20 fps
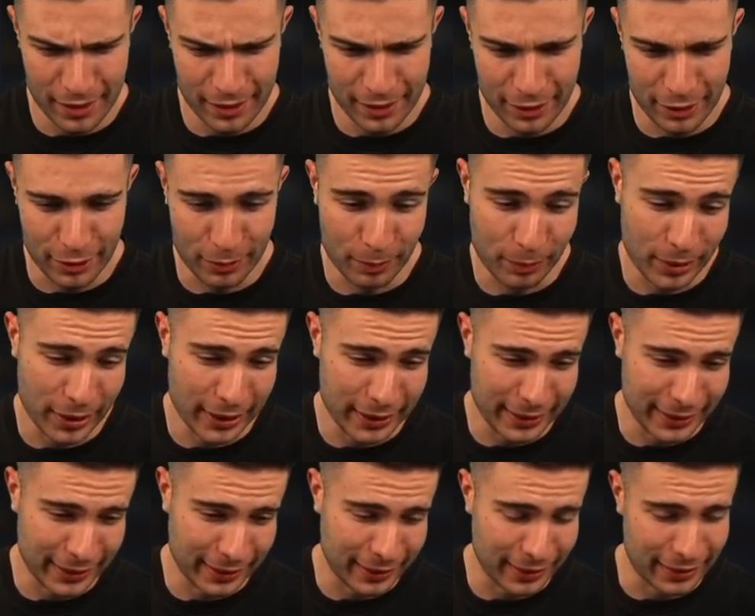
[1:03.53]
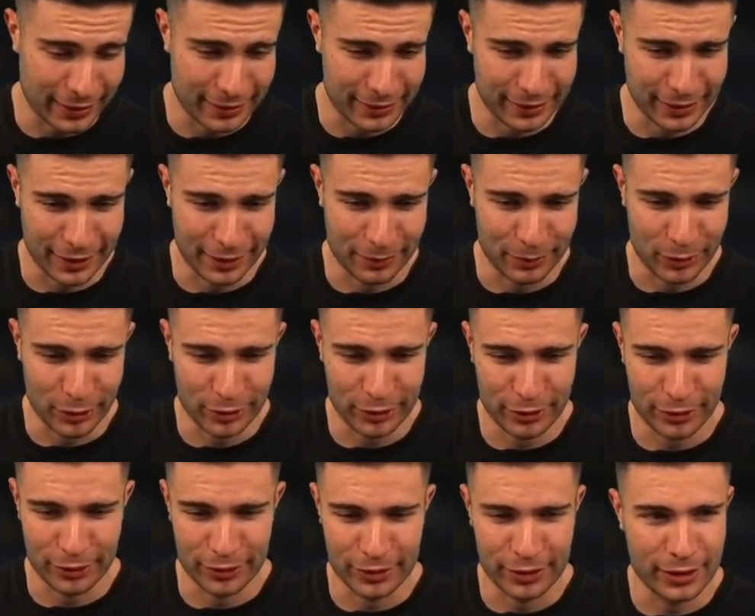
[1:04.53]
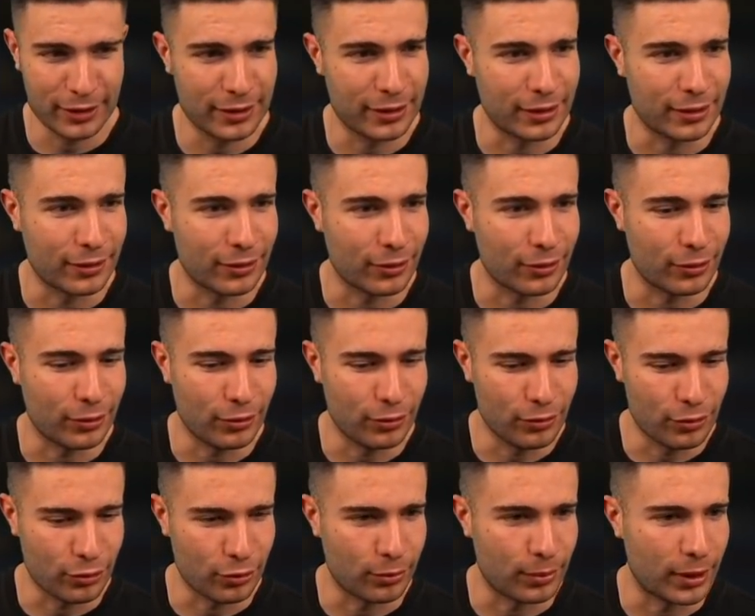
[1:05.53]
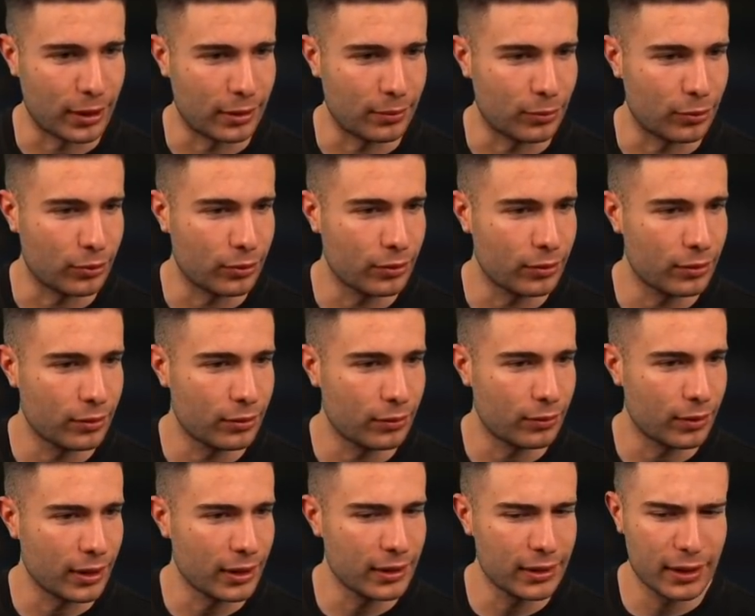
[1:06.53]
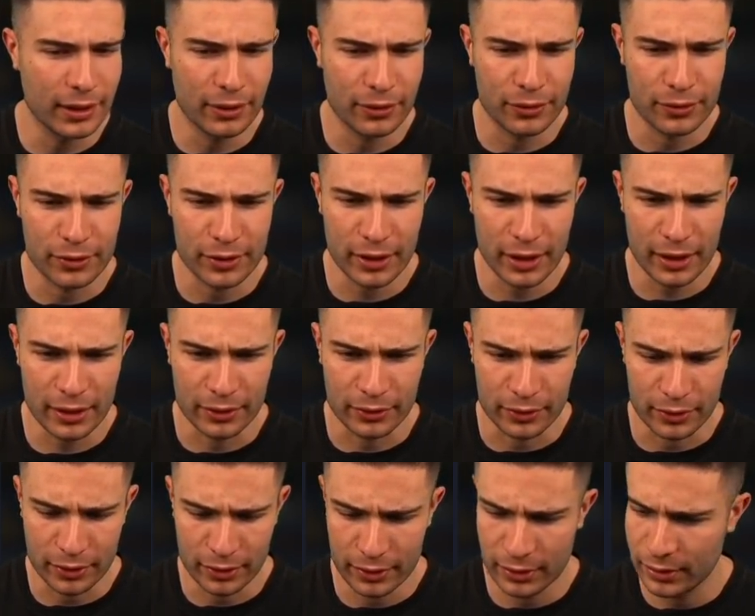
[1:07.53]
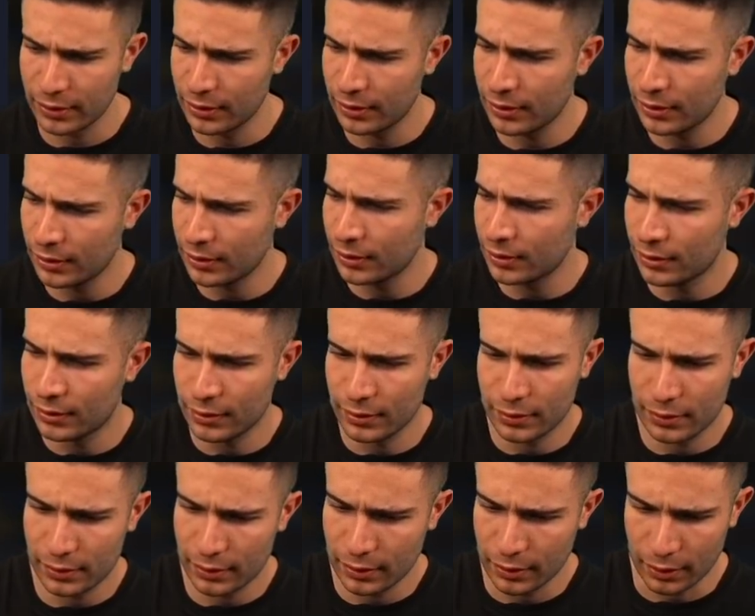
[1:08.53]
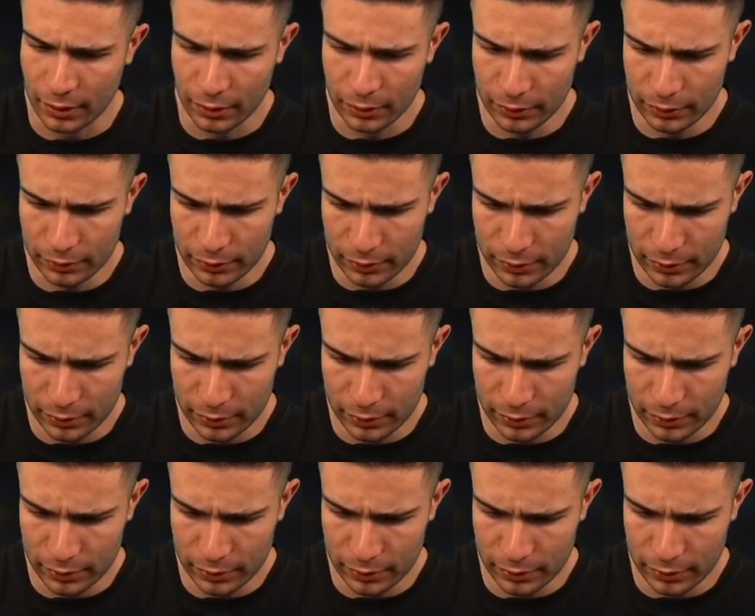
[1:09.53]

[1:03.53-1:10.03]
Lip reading: complaining, guys, that I'm not consistent on YouTube anymore. Why is there no sound? Hello?